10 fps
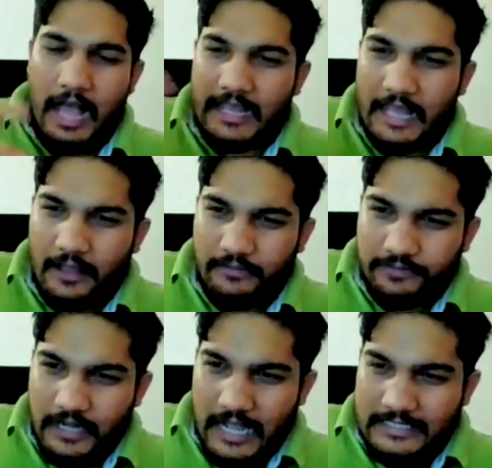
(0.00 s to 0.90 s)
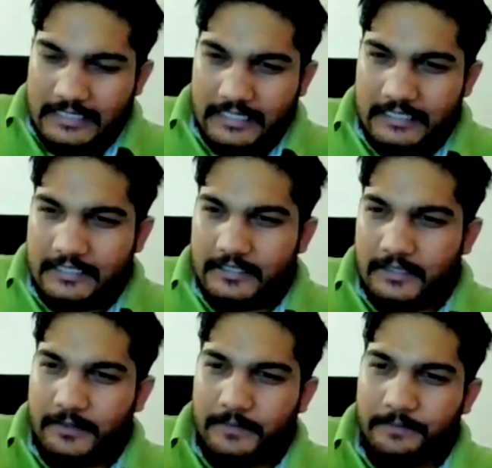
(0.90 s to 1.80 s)
I have classics
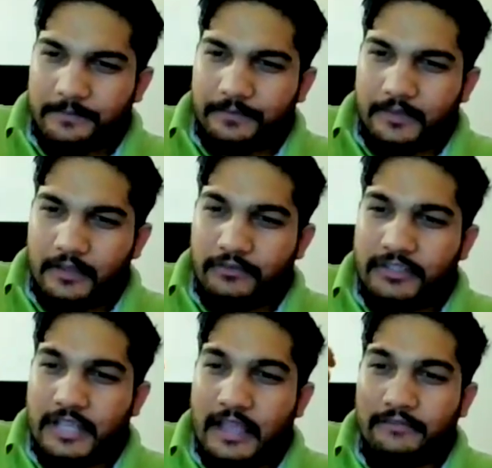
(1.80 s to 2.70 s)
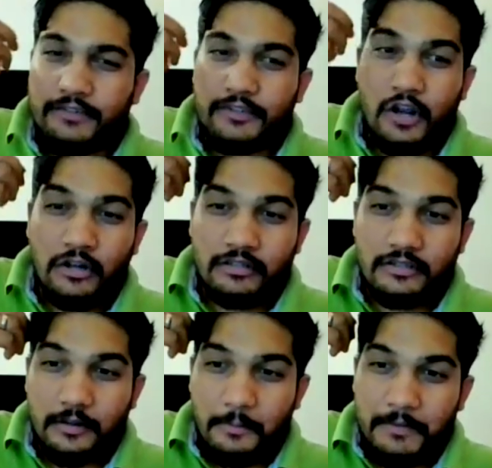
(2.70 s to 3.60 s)
which have not
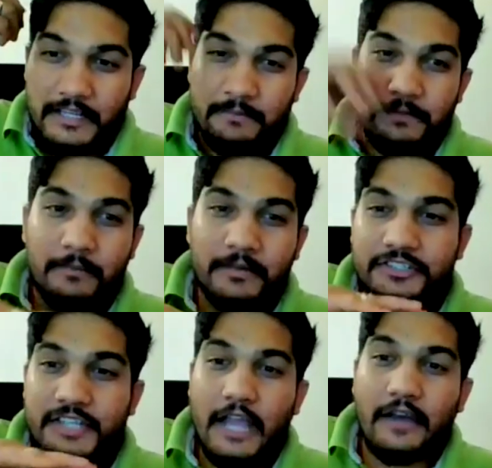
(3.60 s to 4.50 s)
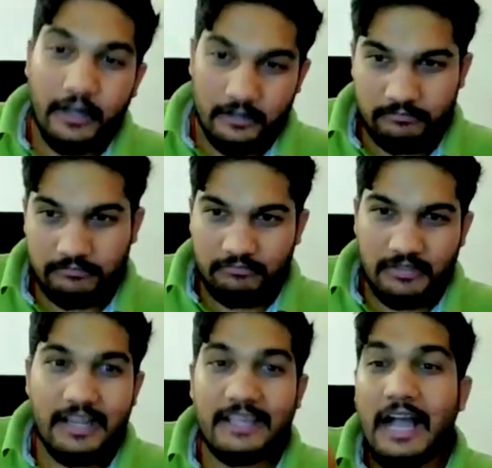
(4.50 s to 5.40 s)
been published ever,
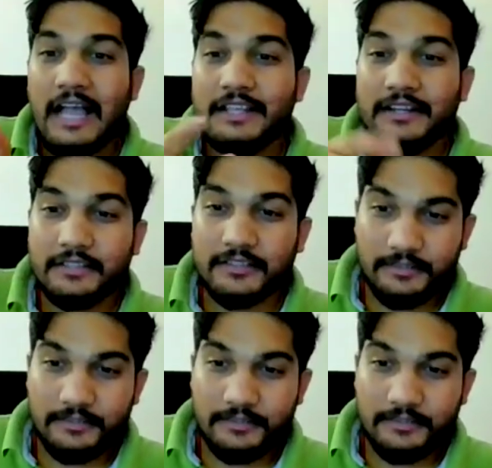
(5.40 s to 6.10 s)
like Hayan